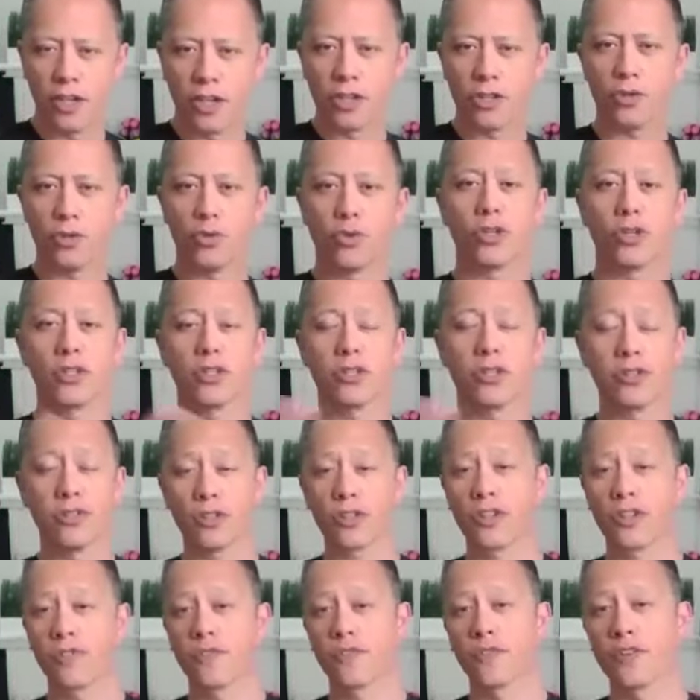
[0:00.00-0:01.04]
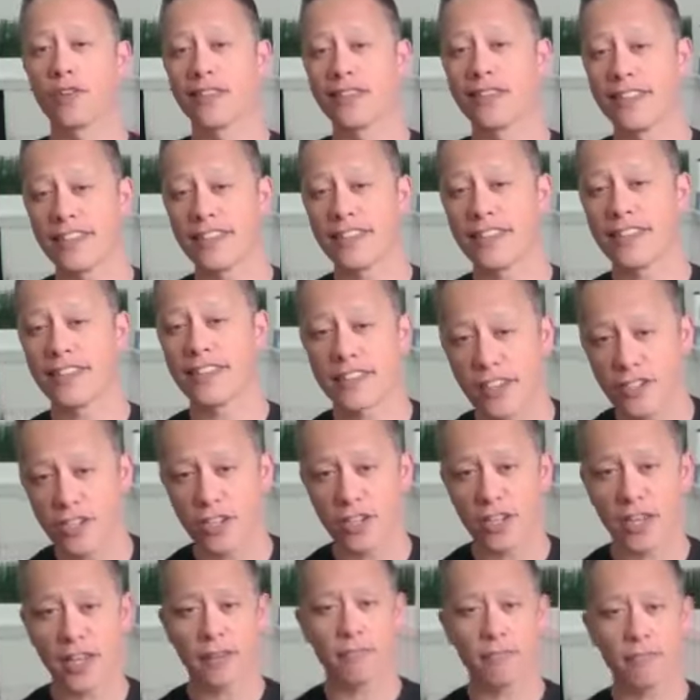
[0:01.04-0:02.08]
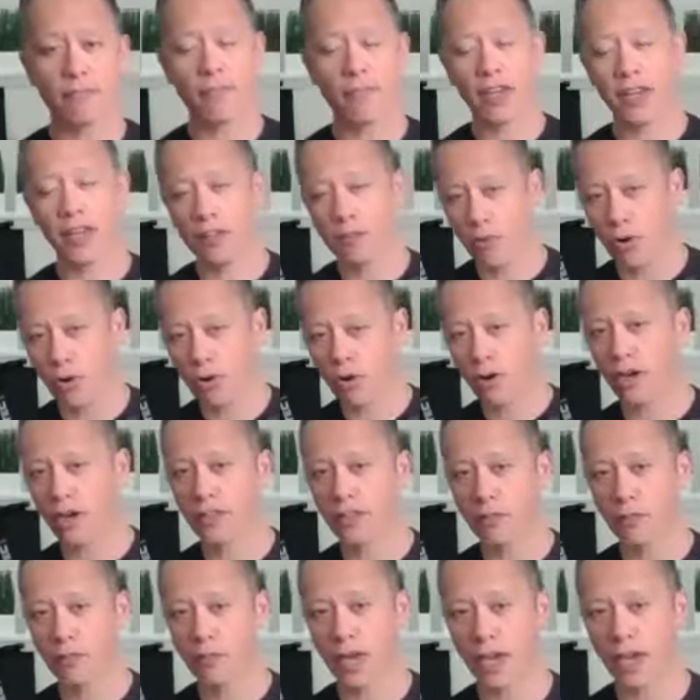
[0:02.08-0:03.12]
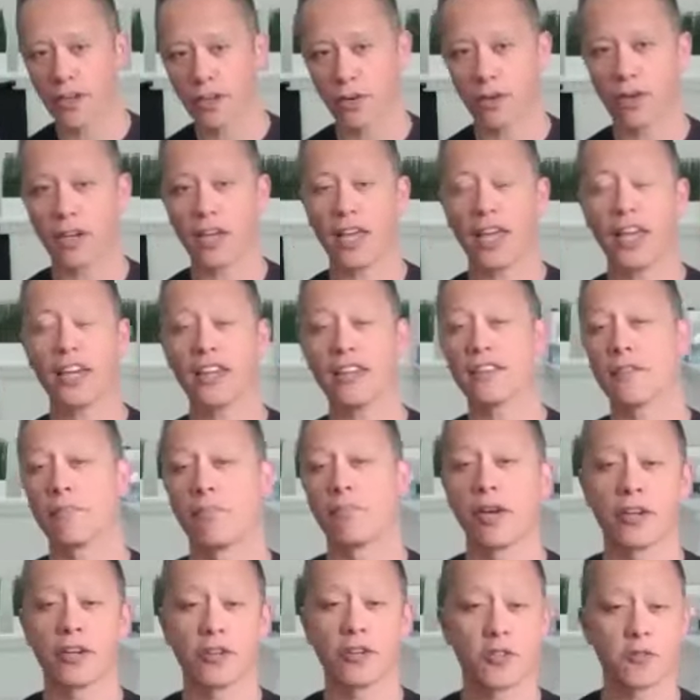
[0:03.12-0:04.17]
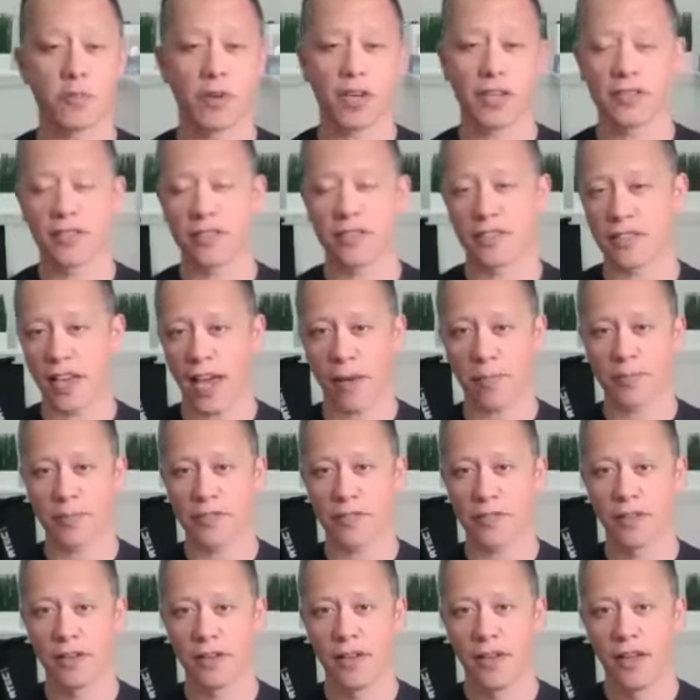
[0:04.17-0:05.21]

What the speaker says: You could look for this session and many more on demand on any of the Better Spaces apps.